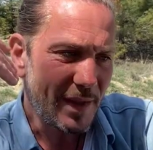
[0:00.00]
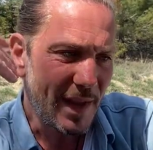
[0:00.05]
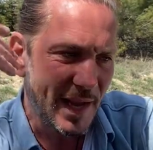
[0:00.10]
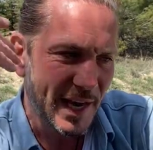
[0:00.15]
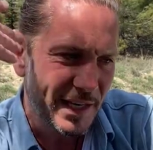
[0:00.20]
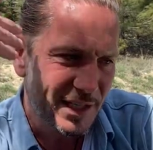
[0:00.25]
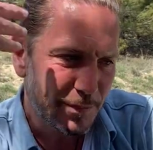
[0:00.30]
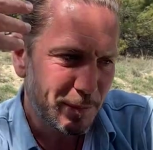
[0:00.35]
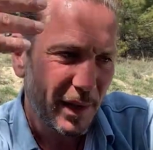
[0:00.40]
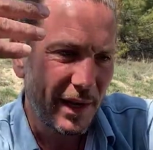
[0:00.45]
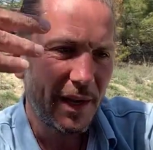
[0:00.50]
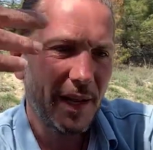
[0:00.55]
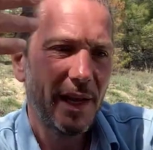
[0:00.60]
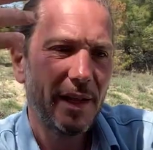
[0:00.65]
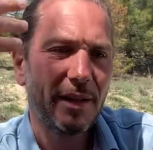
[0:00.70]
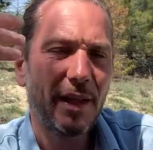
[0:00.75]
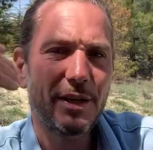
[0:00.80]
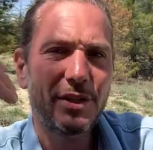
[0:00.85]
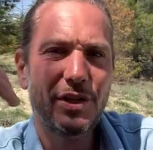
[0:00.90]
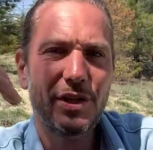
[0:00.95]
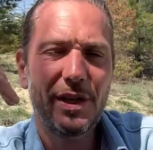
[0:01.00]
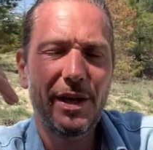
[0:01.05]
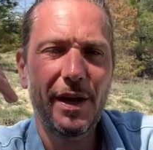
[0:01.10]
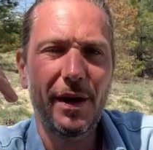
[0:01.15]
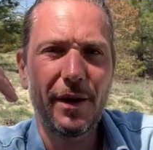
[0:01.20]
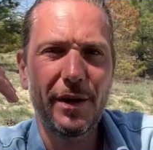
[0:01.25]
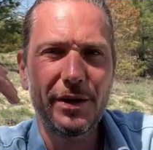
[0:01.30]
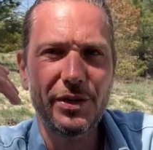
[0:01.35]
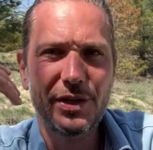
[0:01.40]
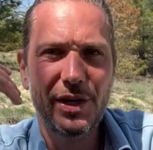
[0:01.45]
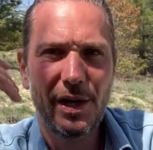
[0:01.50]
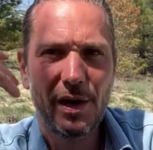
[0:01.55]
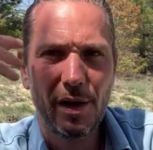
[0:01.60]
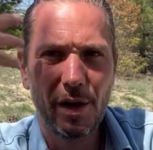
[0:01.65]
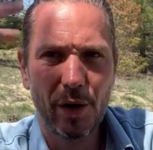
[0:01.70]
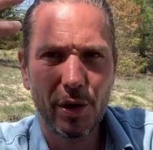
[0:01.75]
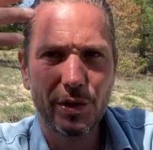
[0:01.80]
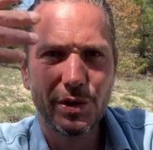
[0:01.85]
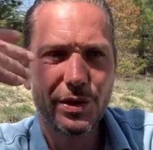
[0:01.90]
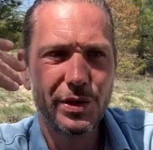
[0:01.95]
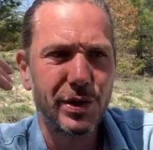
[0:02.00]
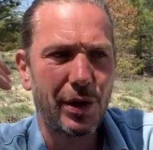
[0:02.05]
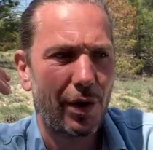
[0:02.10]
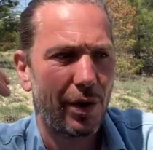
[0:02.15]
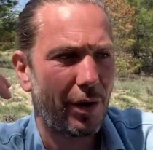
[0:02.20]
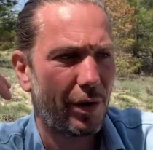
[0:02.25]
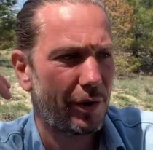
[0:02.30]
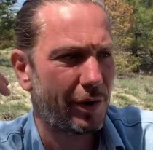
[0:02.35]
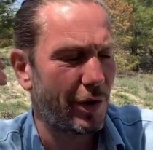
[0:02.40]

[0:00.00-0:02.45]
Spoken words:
explaining that she lost her